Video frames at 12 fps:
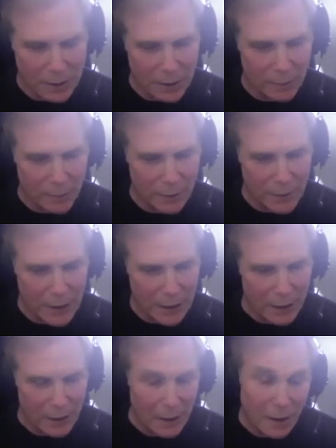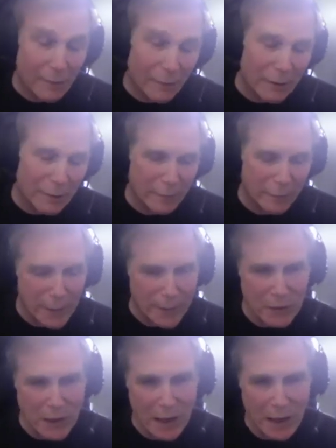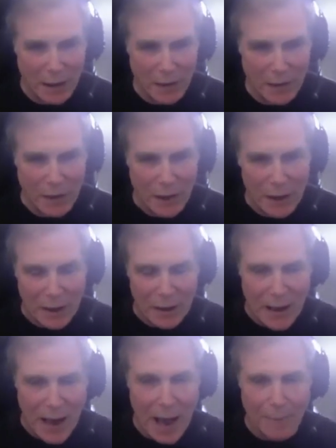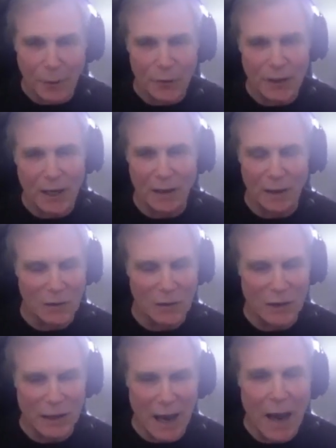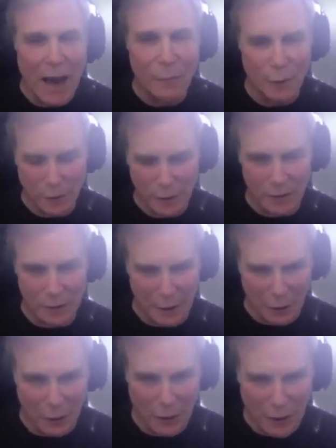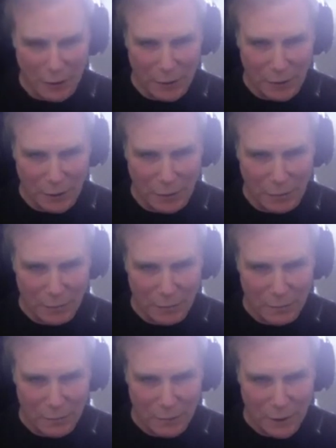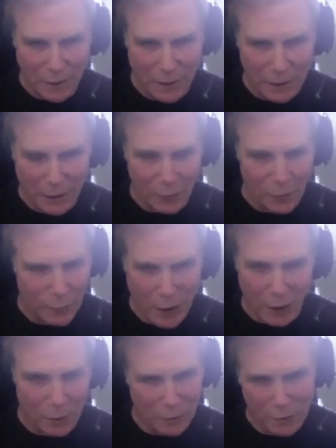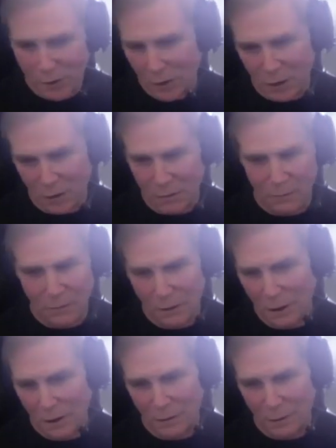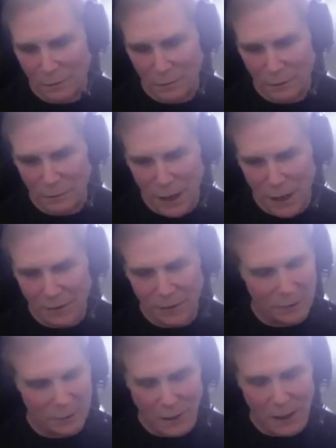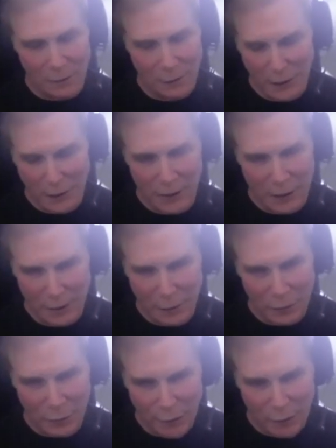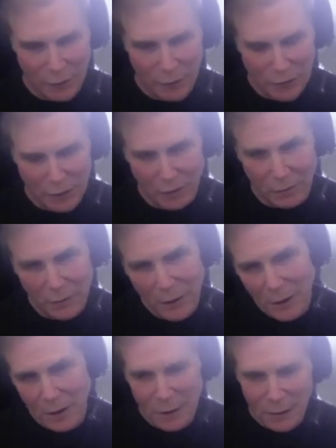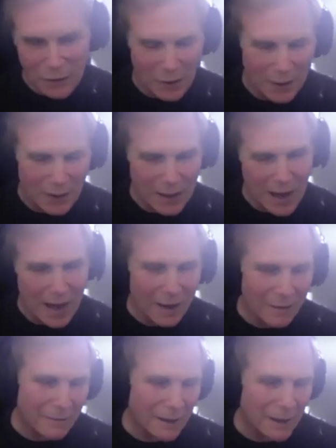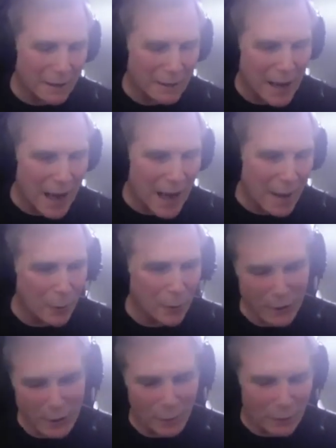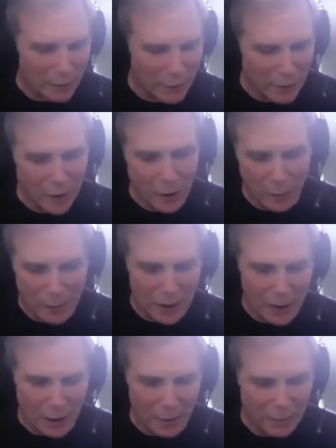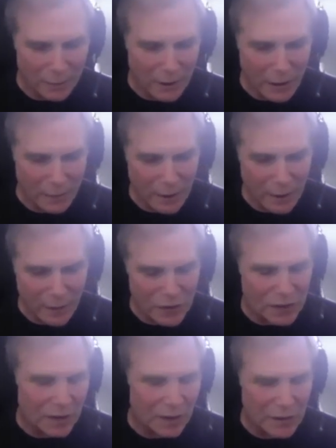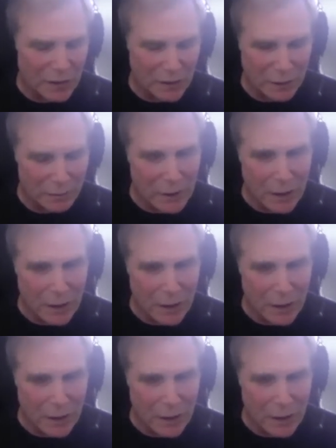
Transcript: them for that. However, on the flip side is Apple's getting to see everything that you get to do. I mean, those phones are, you know, they're not that they're not looking in on those phones too. So you got to take the Apple thing with a little bit of, of, of cynicism.